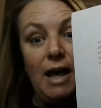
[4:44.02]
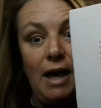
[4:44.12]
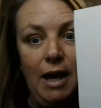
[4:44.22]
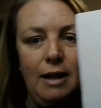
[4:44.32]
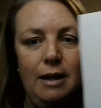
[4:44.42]

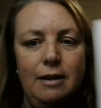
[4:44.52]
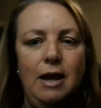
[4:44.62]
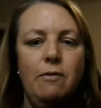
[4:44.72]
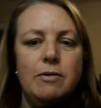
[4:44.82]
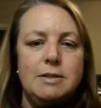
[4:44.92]
Ten.
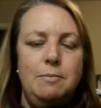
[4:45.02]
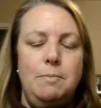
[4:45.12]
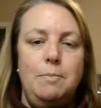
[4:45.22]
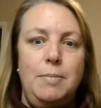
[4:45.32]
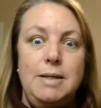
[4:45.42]
They were
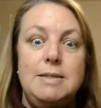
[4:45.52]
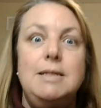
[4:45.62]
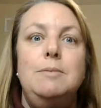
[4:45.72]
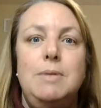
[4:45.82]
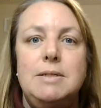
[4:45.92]
some
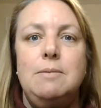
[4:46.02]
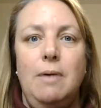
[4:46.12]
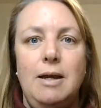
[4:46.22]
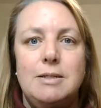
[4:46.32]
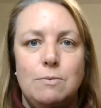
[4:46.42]
busy, busy
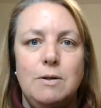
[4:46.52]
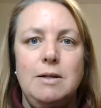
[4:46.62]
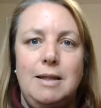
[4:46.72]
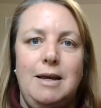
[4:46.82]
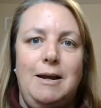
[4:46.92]
mice,
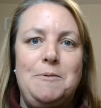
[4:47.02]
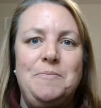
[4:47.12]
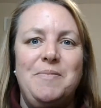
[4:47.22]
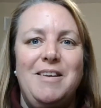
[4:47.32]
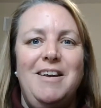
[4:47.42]
weren't they?
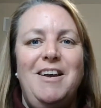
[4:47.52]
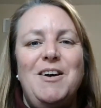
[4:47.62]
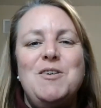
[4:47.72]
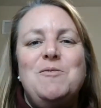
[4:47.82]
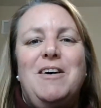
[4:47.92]

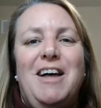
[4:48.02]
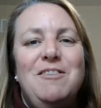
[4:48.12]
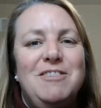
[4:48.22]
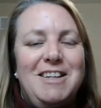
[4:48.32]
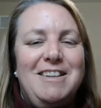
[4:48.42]
Well, I
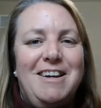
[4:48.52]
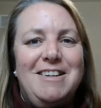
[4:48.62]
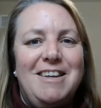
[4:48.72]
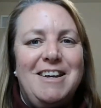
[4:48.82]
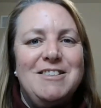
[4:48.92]
really
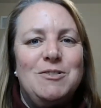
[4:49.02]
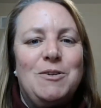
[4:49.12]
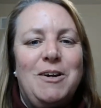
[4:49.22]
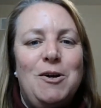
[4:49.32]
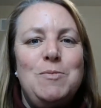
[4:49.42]
liked that
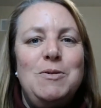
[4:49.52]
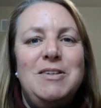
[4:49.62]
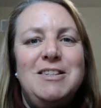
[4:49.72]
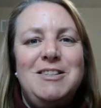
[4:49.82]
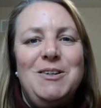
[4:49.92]
story. I hope you
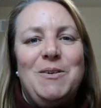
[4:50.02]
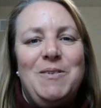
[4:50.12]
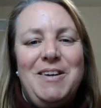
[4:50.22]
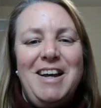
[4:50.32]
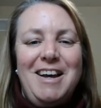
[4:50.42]
did too.
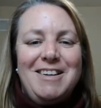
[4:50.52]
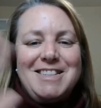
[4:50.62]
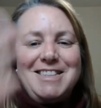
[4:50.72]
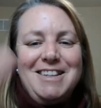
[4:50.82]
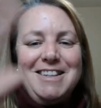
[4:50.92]

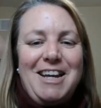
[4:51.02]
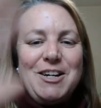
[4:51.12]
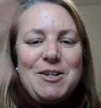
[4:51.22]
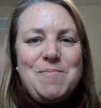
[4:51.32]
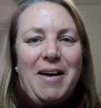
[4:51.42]
See you
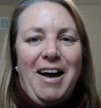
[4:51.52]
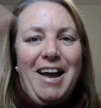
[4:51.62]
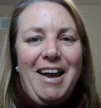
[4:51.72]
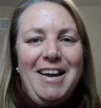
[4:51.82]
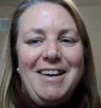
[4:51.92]
later.
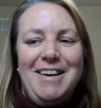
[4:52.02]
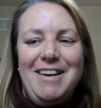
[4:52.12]
Bye.